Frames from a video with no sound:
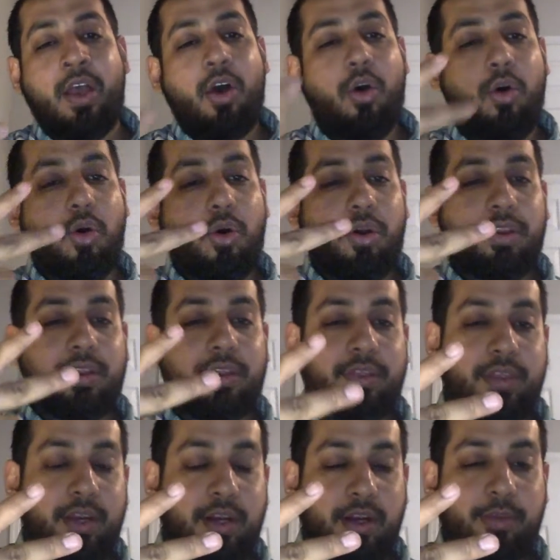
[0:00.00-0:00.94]
Or the
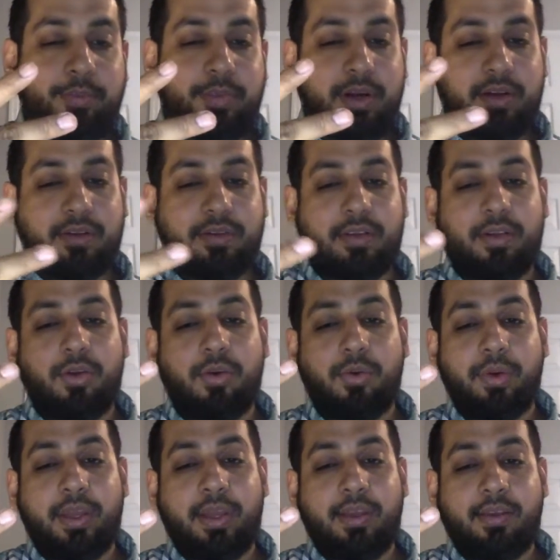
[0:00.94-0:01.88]
third person
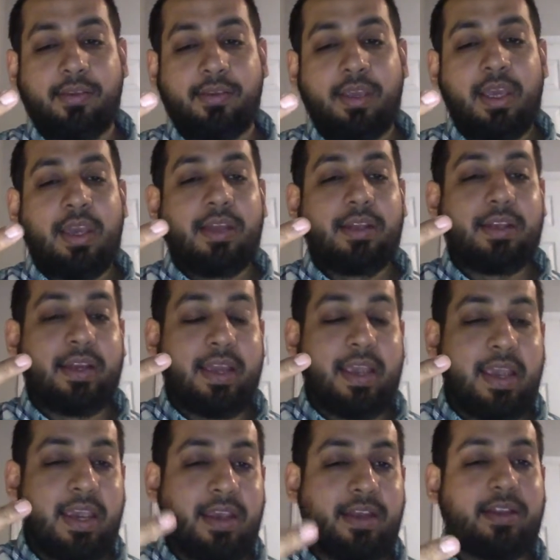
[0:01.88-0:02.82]
who is the
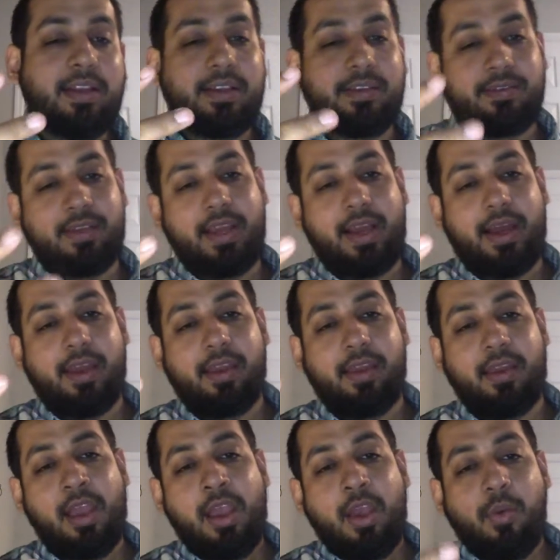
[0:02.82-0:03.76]
heedless guy?
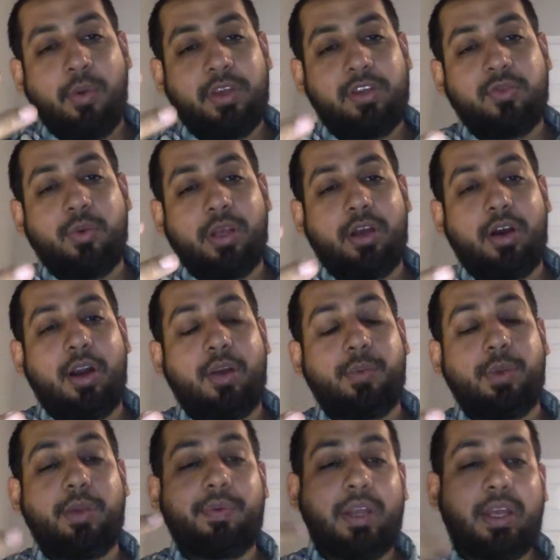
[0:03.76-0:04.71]
Which one are
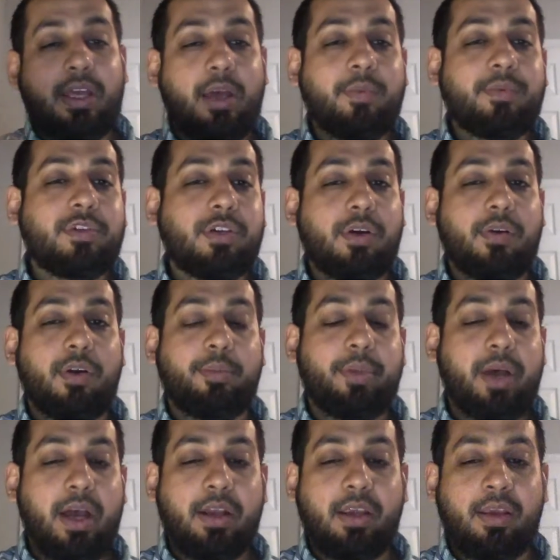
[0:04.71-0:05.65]
we when it comes to our
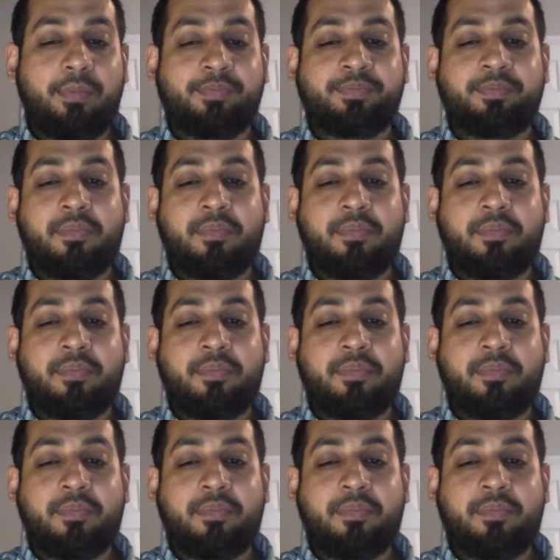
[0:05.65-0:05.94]
body?